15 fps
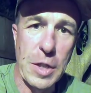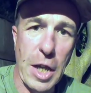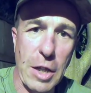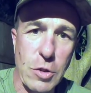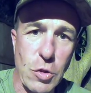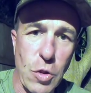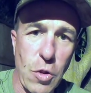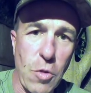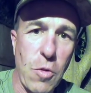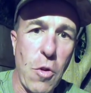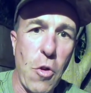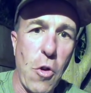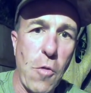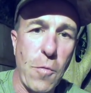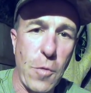outro
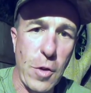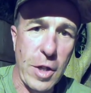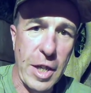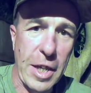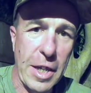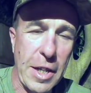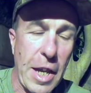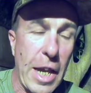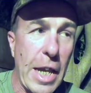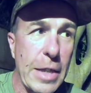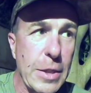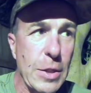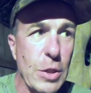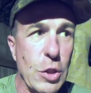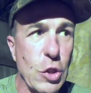over again. I
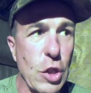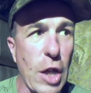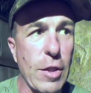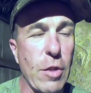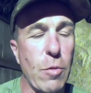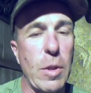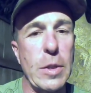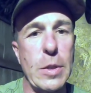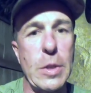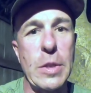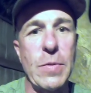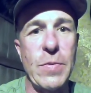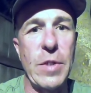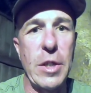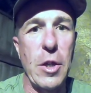accidentally shot the rest of this
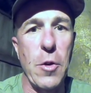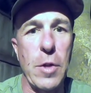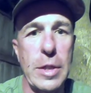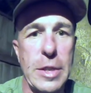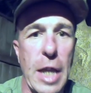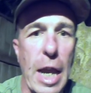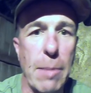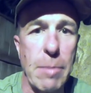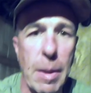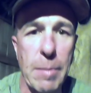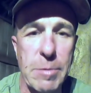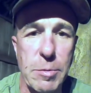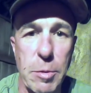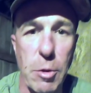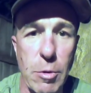video in
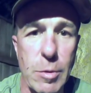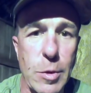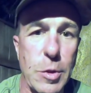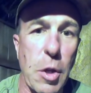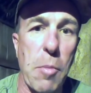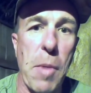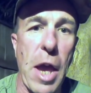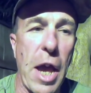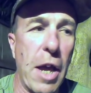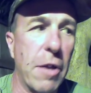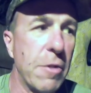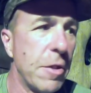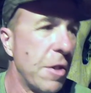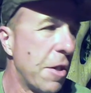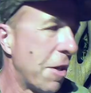time-lapse mode somehow.
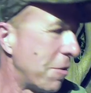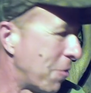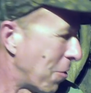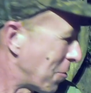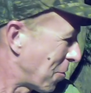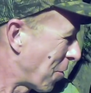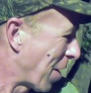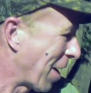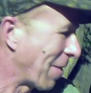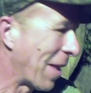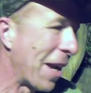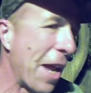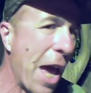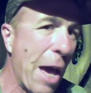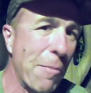Don't know how
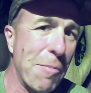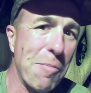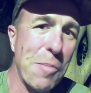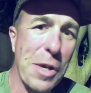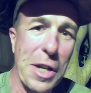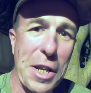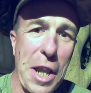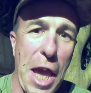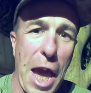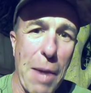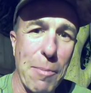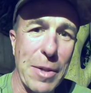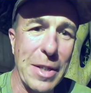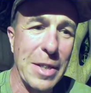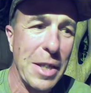that happened, but it
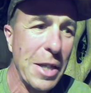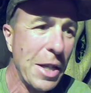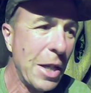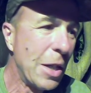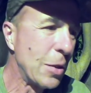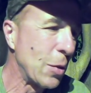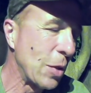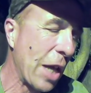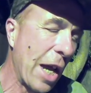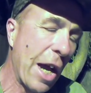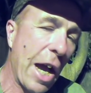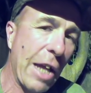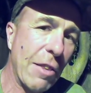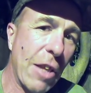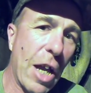happened. So yeah,
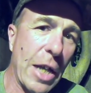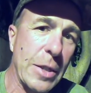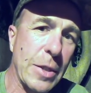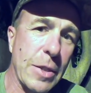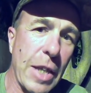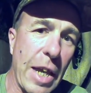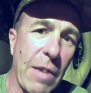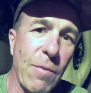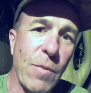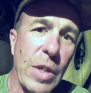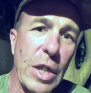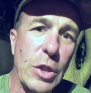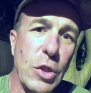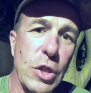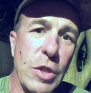I lost that
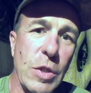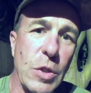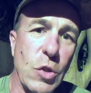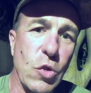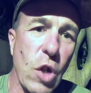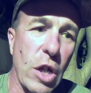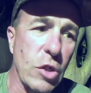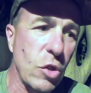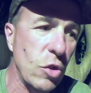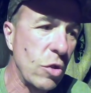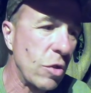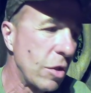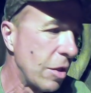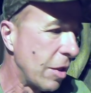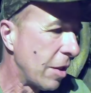fish in the
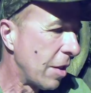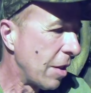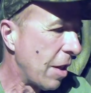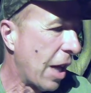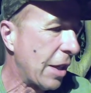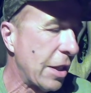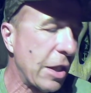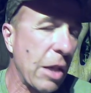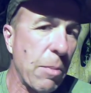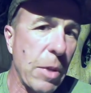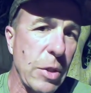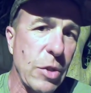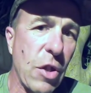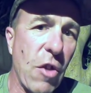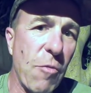structure. I did get my
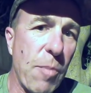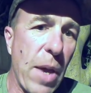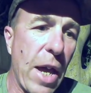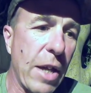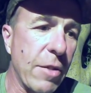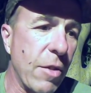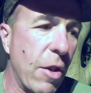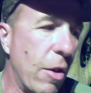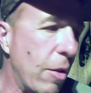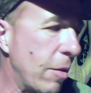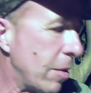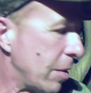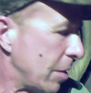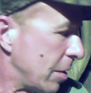stuff back though.